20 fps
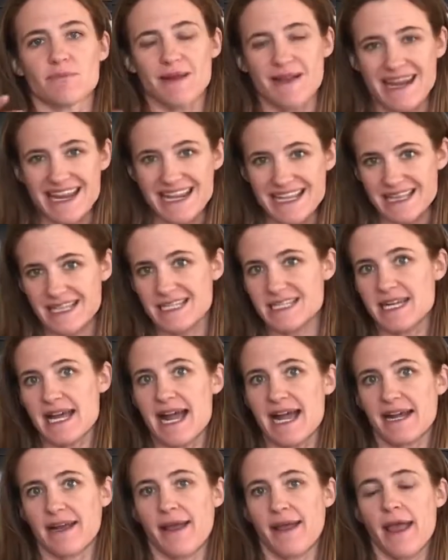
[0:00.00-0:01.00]
eat the
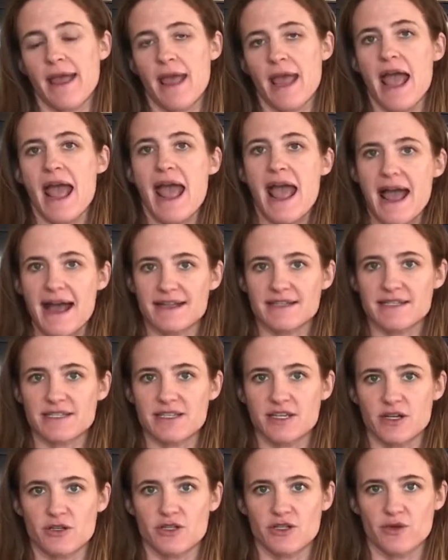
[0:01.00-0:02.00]
snack as
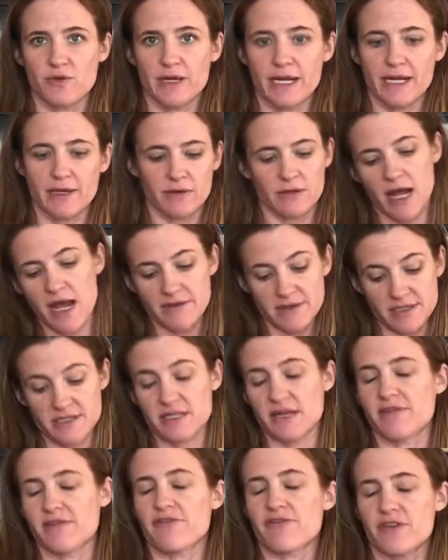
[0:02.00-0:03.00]
they're doing, not the
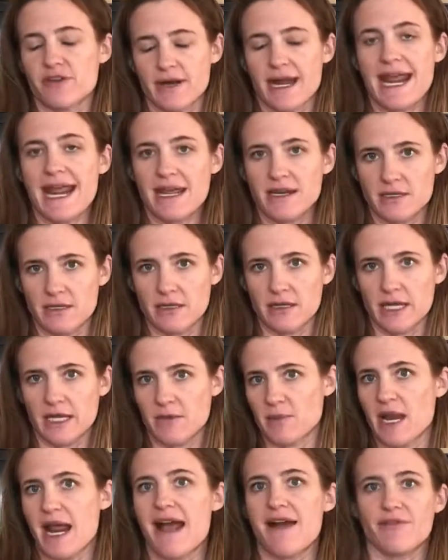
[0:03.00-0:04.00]
stuff they're handling,
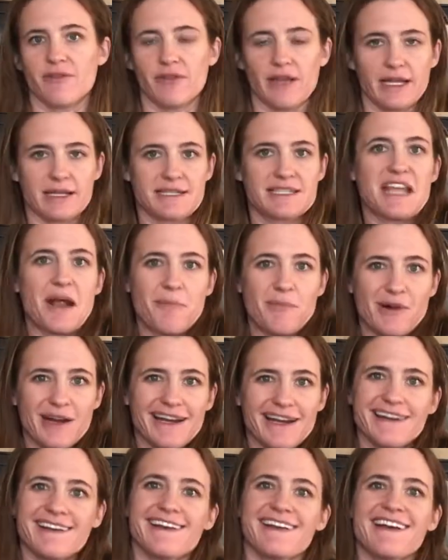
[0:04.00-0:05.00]
but have like
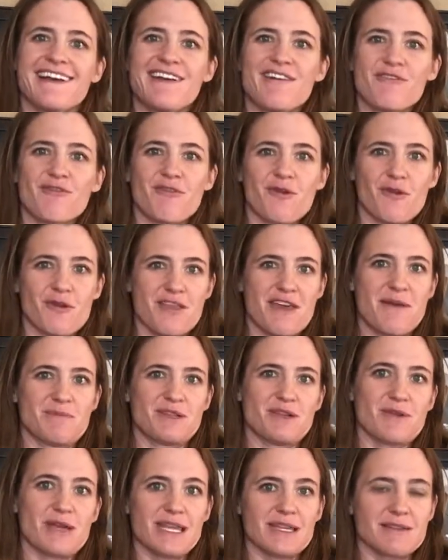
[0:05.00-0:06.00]
separate for them
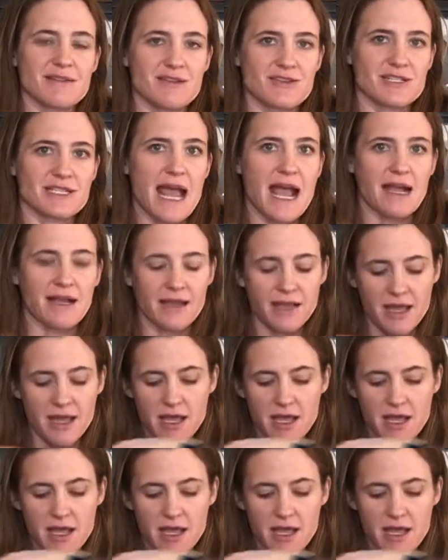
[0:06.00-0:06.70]
to eat their snack.